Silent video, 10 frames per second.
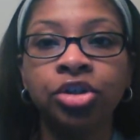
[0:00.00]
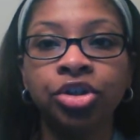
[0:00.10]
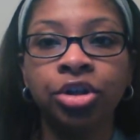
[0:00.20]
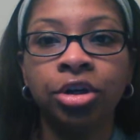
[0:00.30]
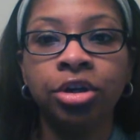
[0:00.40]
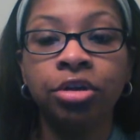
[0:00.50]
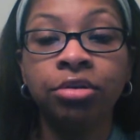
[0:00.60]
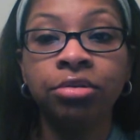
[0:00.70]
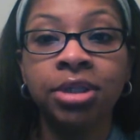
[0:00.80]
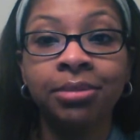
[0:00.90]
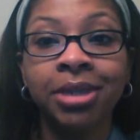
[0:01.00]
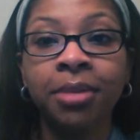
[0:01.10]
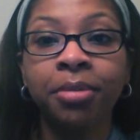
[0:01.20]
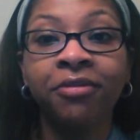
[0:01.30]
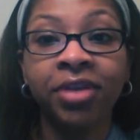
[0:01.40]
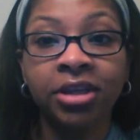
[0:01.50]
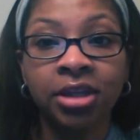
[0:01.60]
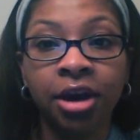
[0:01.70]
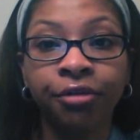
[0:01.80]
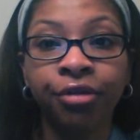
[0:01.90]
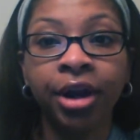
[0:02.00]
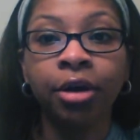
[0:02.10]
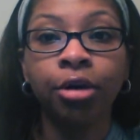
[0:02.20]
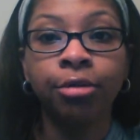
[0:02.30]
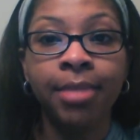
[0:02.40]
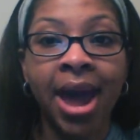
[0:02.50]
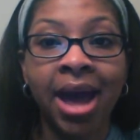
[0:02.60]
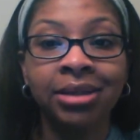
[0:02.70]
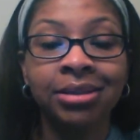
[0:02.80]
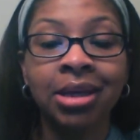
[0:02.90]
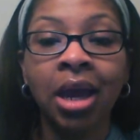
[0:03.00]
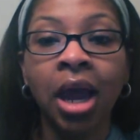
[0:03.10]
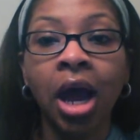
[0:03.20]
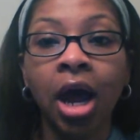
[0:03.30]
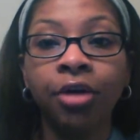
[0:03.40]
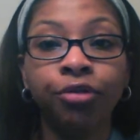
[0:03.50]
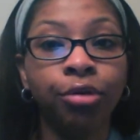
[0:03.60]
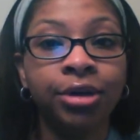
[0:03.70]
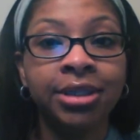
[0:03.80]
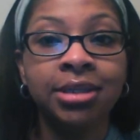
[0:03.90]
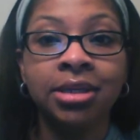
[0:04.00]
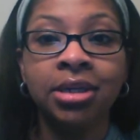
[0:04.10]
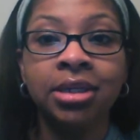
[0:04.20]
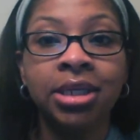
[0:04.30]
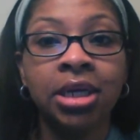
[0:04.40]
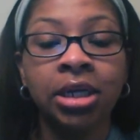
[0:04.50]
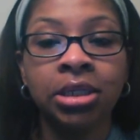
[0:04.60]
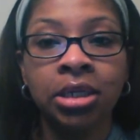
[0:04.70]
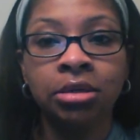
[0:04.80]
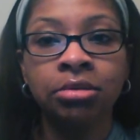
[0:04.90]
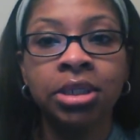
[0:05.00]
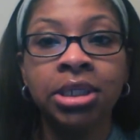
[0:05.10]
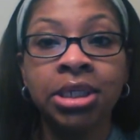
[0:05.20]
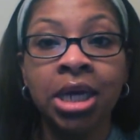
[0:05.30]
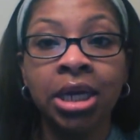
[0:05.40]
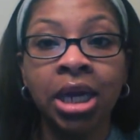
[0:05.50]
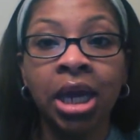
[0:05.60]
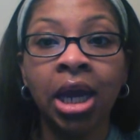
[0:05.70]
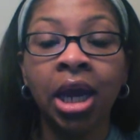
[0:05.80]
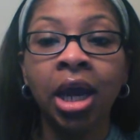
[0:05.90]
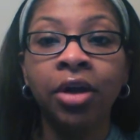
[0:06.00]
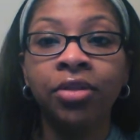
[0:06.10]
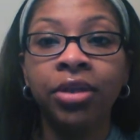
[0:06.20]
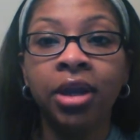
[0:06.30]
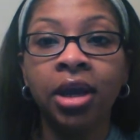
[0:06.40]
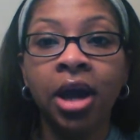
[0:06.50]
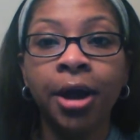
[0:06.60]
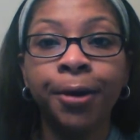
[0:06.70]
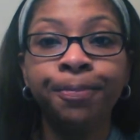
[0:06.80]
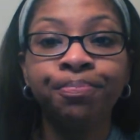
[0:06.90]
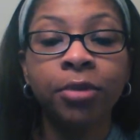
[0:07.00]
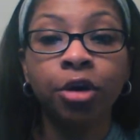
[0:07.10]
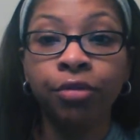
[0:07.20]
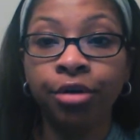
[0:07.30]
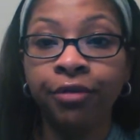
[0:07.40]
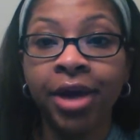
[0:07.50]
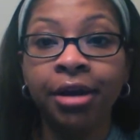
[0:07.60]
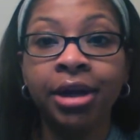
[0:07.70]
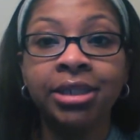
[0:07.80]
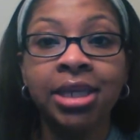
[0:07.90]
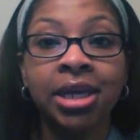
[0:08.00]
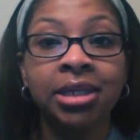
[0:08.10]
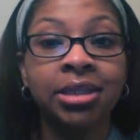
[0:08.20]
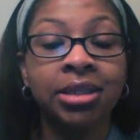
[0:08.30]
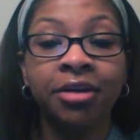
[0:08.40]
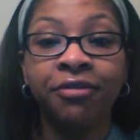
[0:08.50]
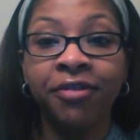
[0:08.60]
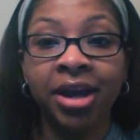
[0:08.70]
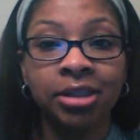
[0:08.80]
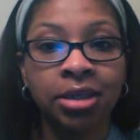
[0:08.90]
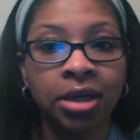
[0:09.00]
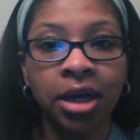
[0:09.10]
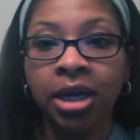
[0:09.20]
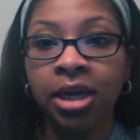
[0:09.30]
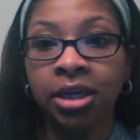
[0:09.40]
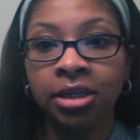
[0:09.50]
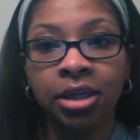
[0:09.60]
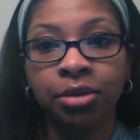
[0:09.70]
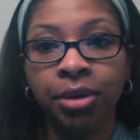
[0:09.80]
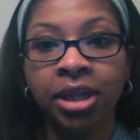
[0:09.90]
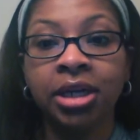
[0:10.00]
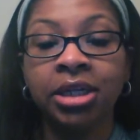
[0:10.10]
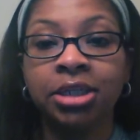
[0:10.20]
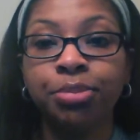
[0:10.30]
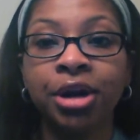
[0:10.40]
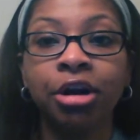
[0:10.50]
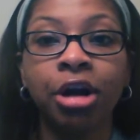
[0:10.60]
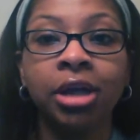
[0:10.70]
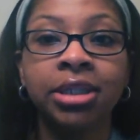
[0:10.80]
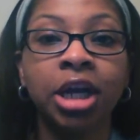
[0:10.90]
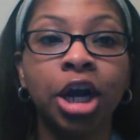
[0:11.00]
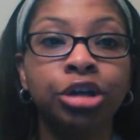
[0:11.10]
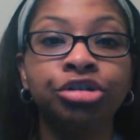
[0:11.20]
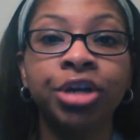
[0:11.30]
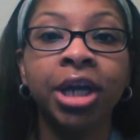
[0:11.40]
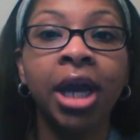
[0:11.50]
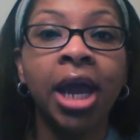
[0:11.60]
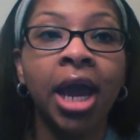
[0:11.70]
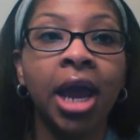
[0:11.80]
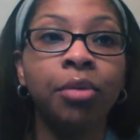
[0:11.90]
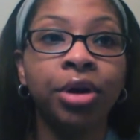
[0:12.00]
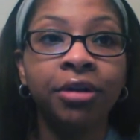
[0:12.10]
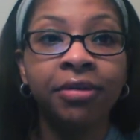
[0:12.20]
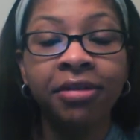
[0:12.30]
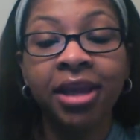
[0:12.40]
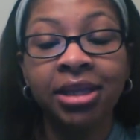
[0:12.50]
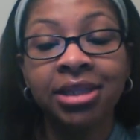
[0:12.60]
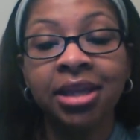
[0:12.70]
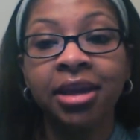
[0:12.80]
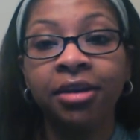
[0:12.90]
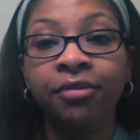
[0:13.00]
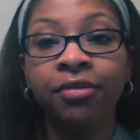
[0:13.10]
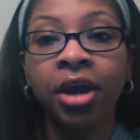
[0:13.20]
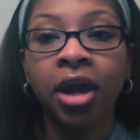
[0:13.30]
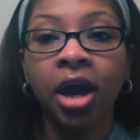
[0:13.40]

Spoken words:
should use some type of face covering or mask. Of course, the CDC continues to study the coronavirus, its effects, and the way that it's spread across the country. And one of the things that they've